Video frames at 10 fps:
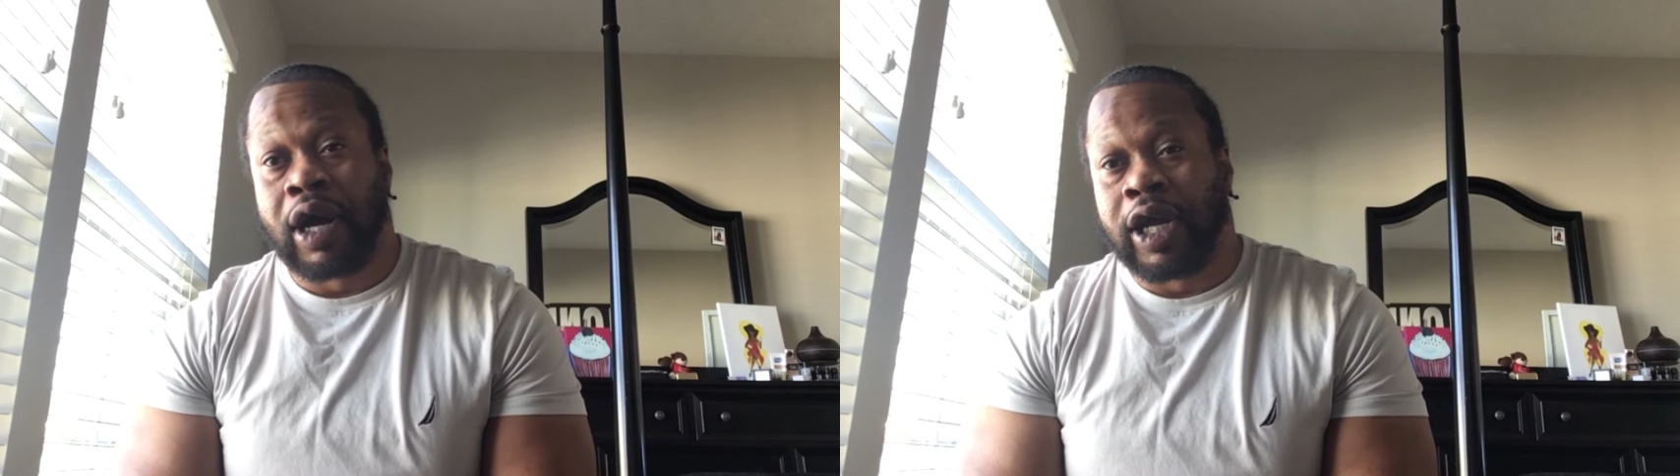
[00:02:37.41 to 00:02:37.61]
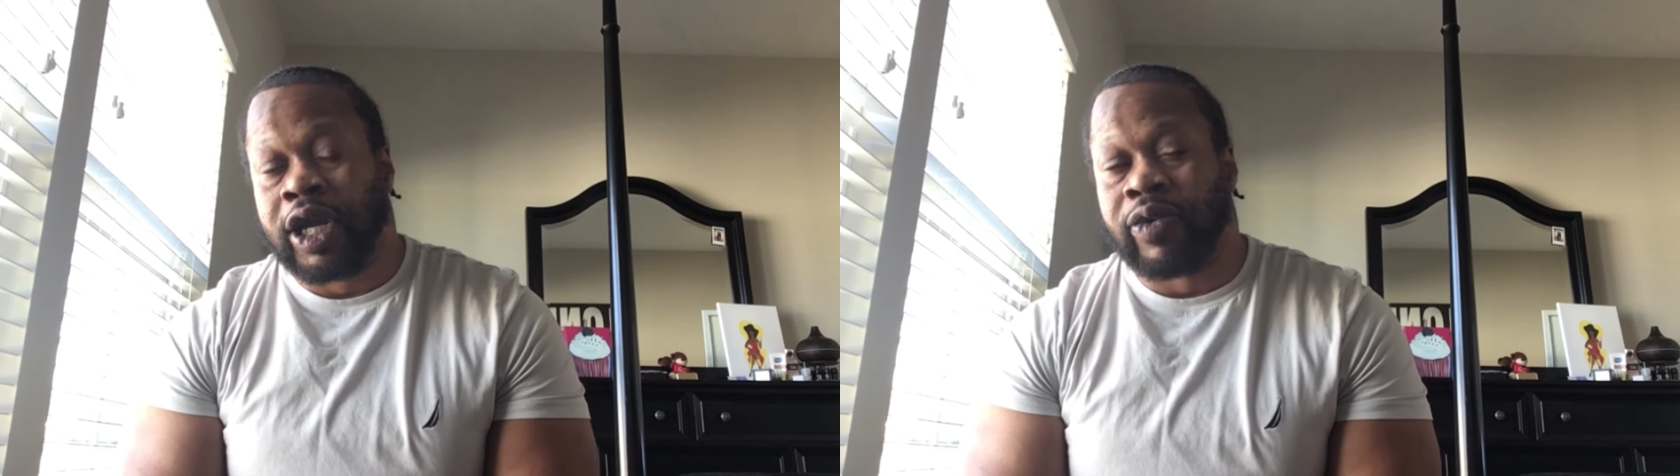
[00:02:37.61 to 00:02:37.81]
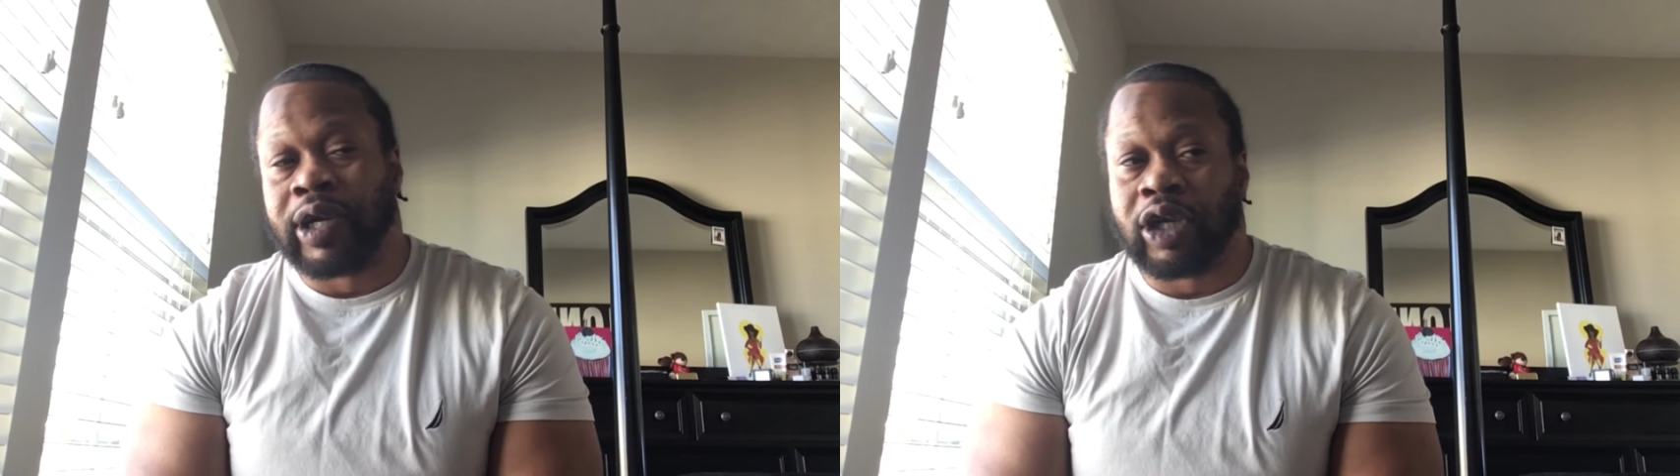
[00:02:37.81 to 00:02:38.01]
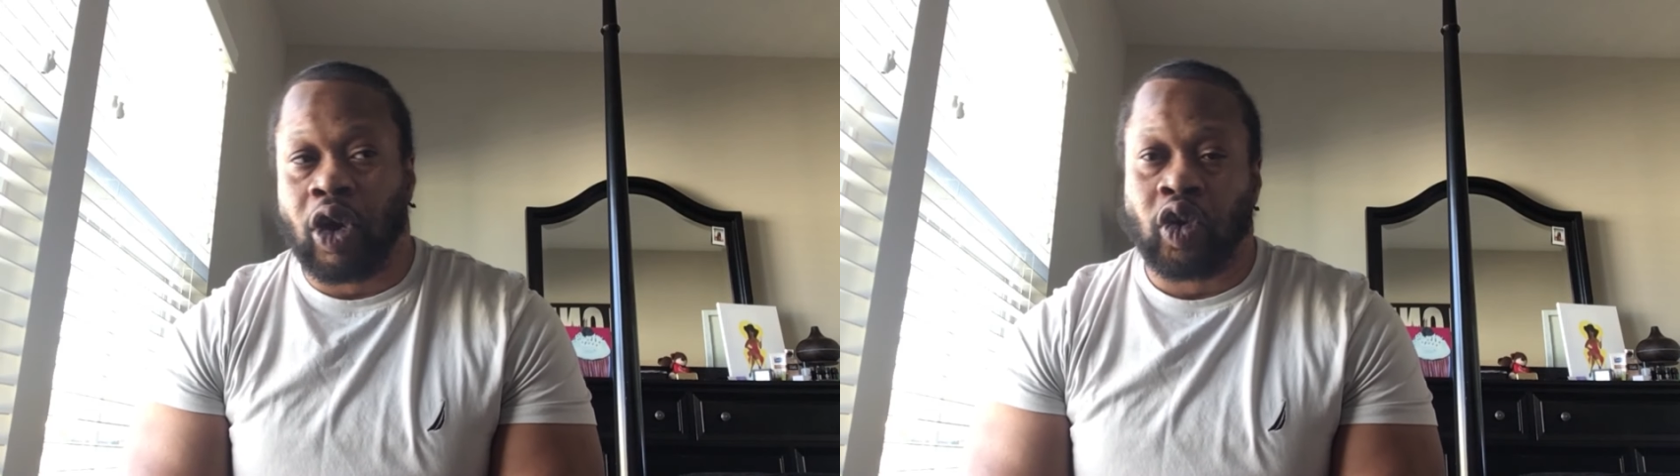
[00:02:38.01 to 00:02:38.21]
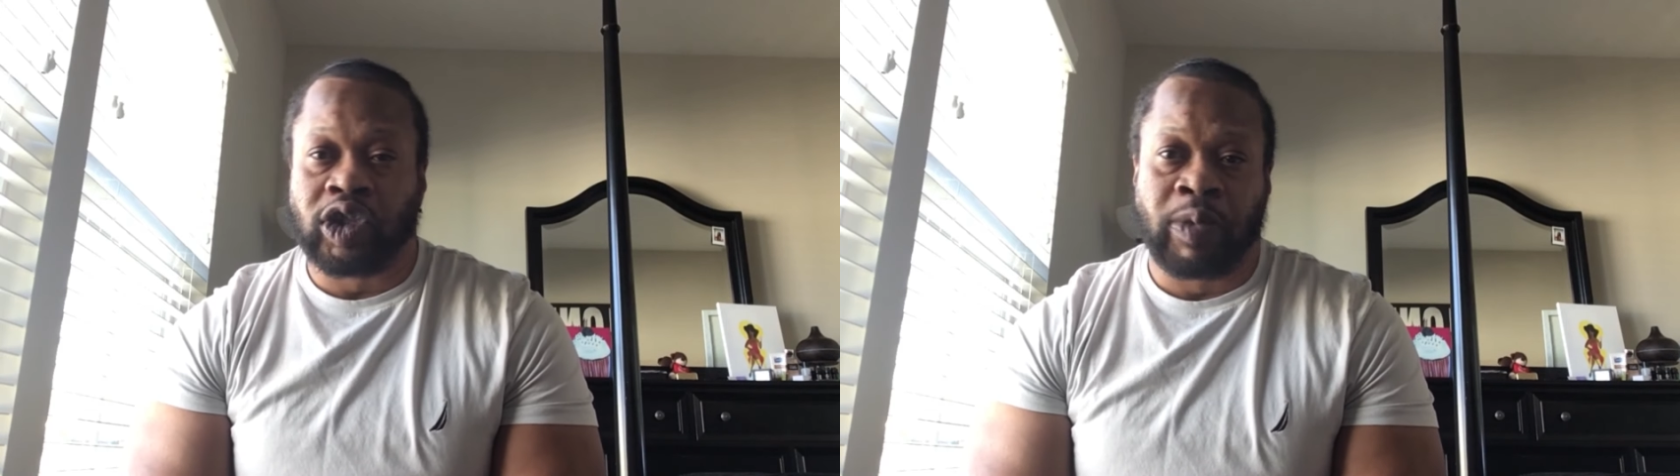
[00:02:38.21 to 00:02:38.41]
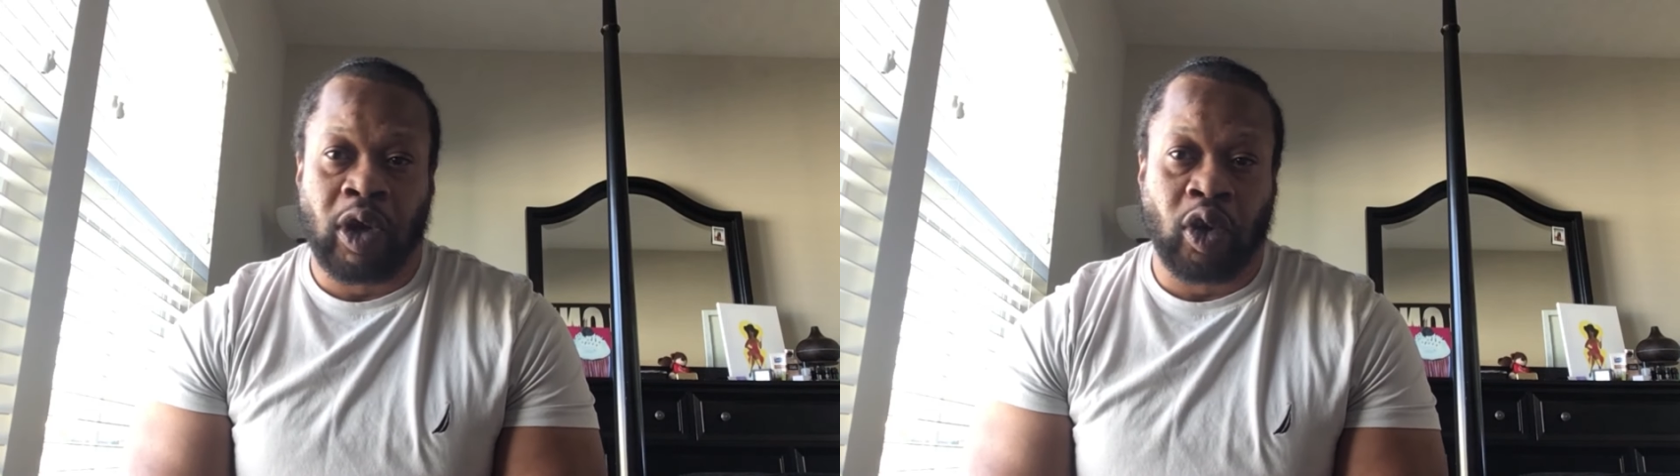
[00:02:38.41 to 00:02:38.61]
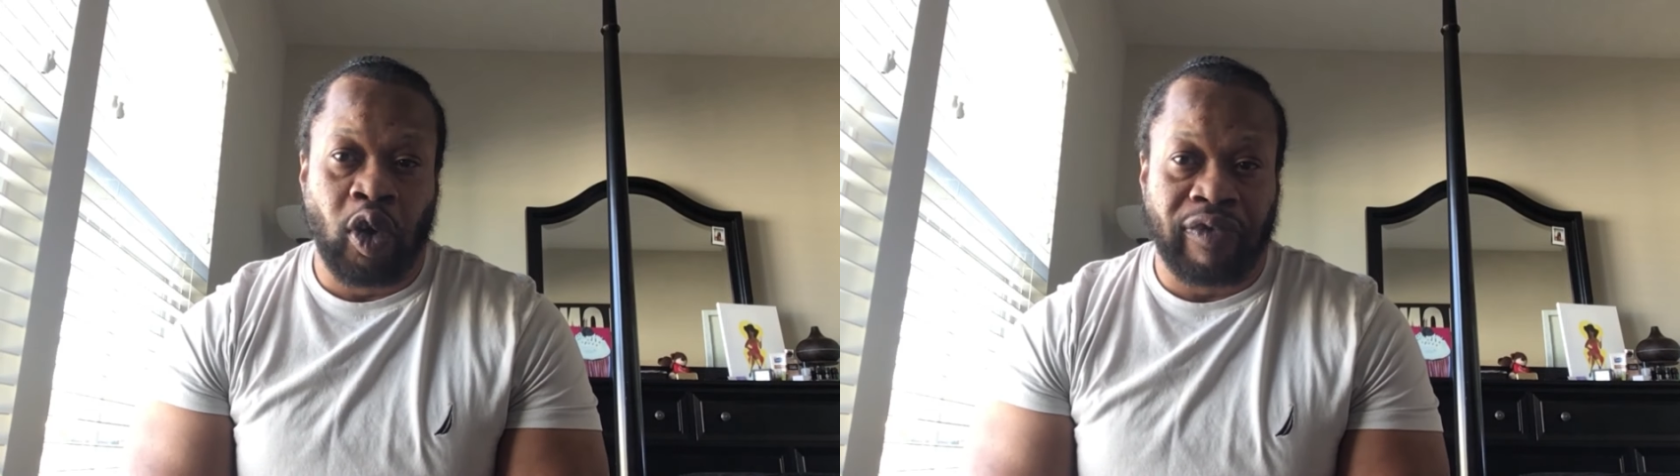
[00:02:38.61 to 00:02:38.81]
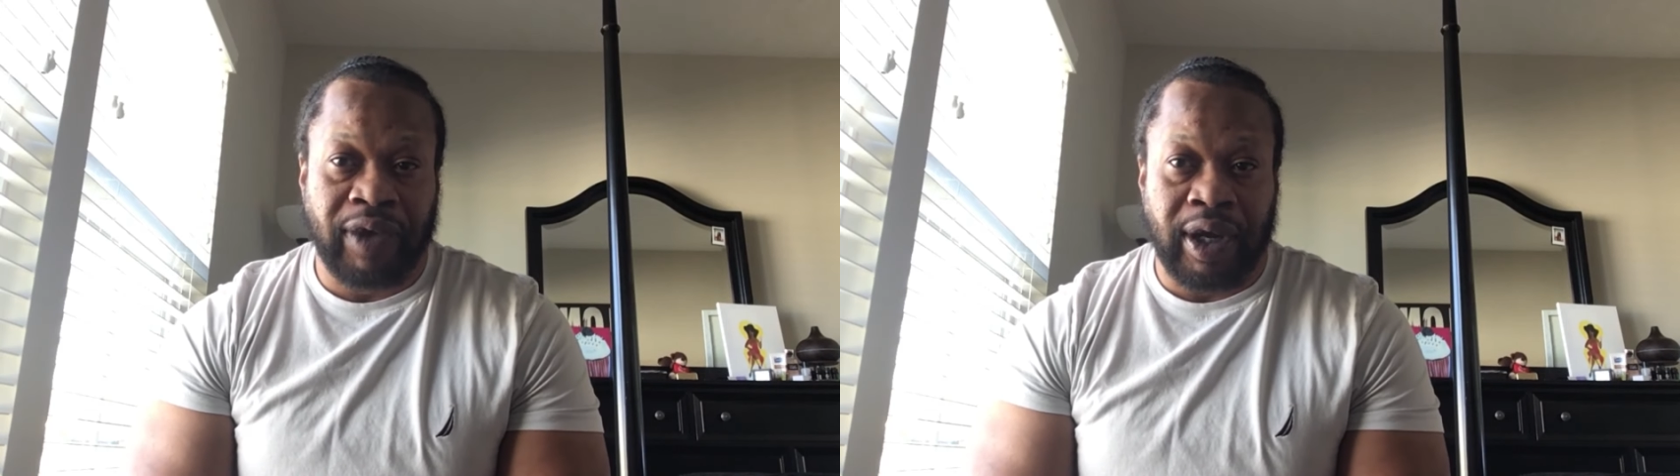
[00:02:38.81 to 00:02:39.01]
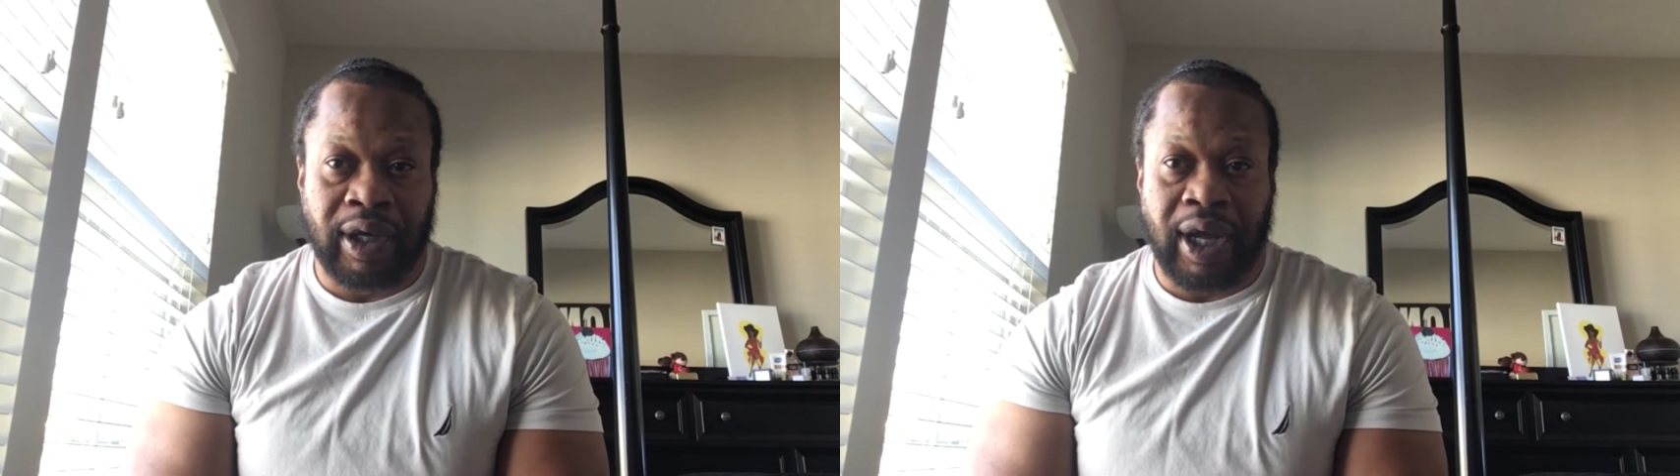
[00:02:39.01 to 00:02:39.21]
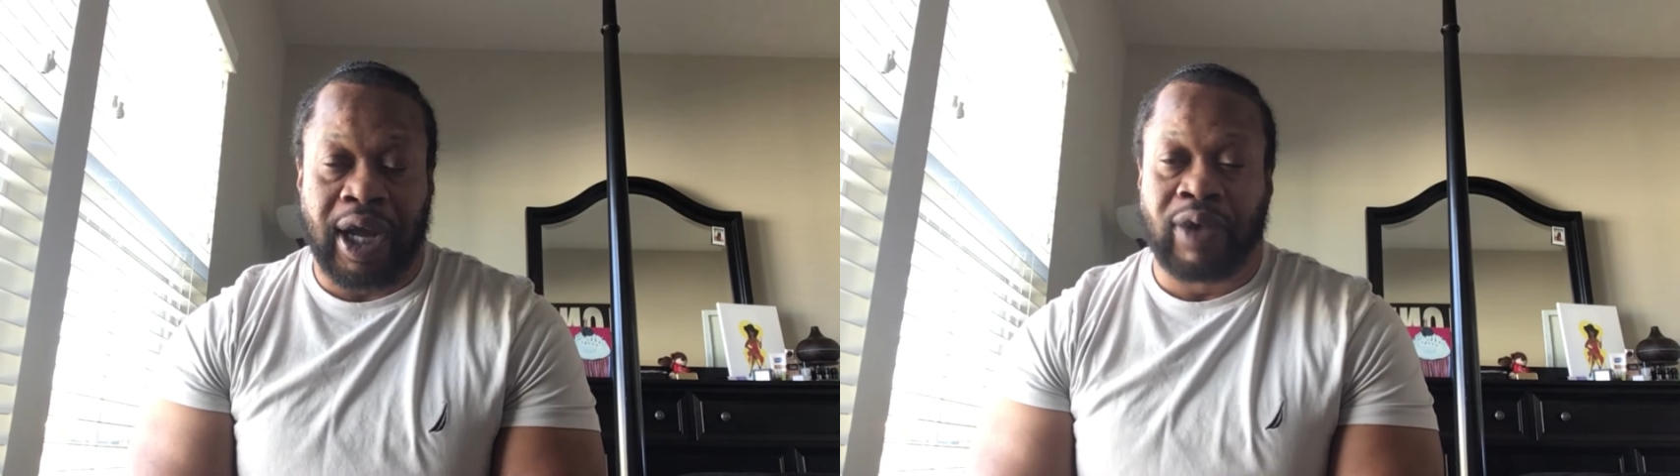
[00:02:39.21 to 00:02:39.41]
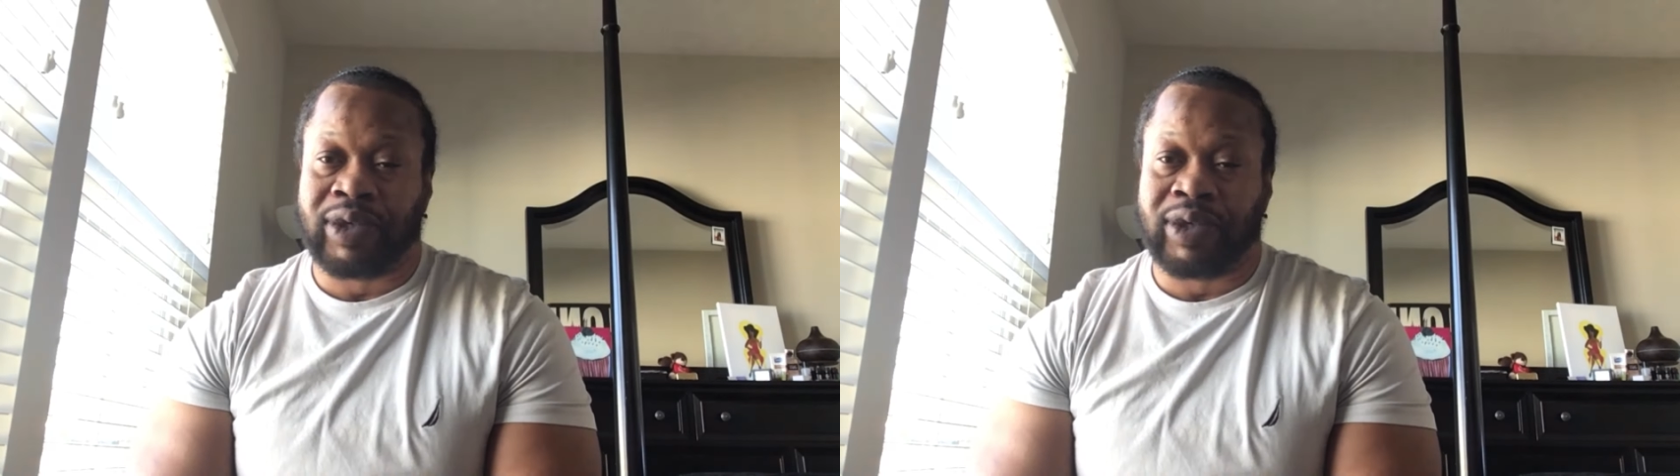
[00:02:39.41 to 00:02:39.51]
here in Goldsboro, North Carolina,